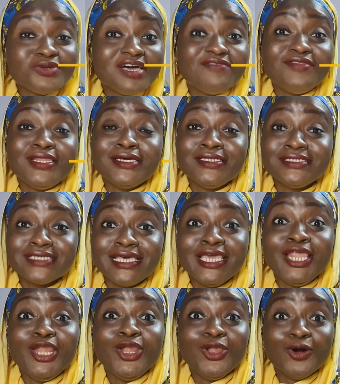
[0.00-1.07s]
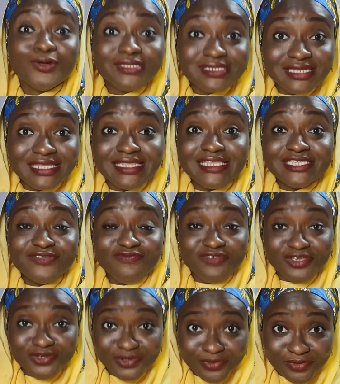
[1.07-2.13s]
you have learned a lot in this
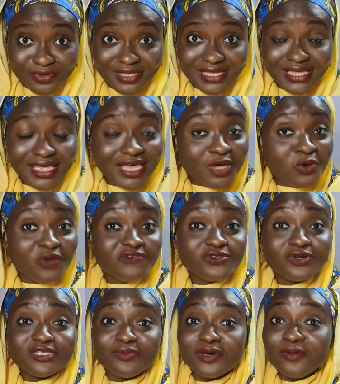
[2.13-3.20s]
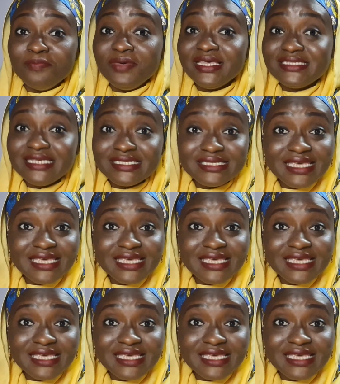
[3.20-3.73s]
video. We've talked about basic